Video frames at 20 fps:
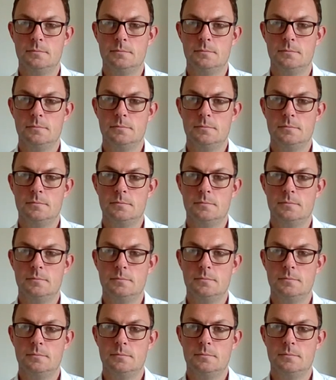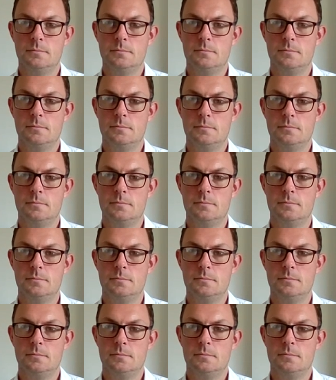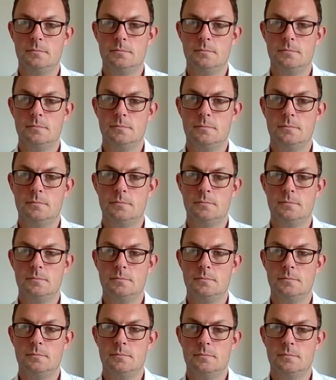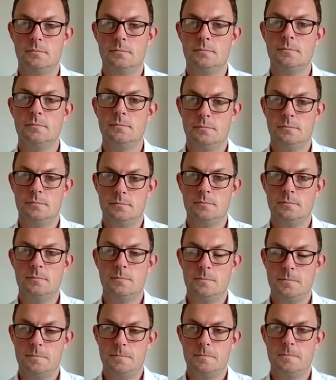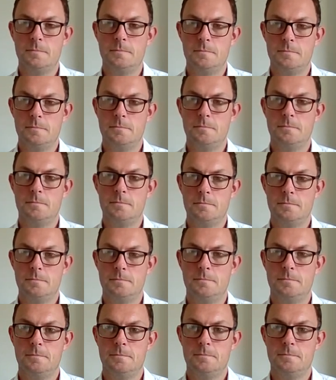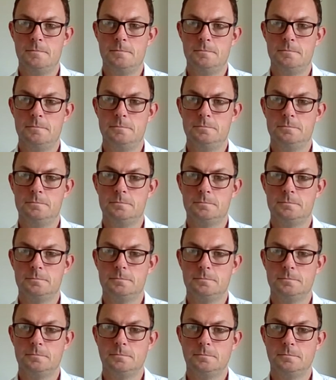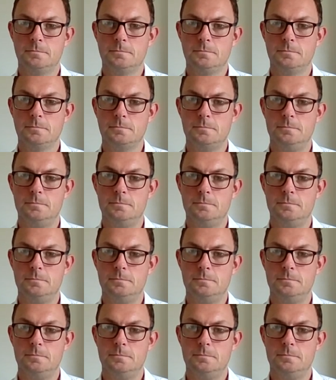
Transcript: [no speech]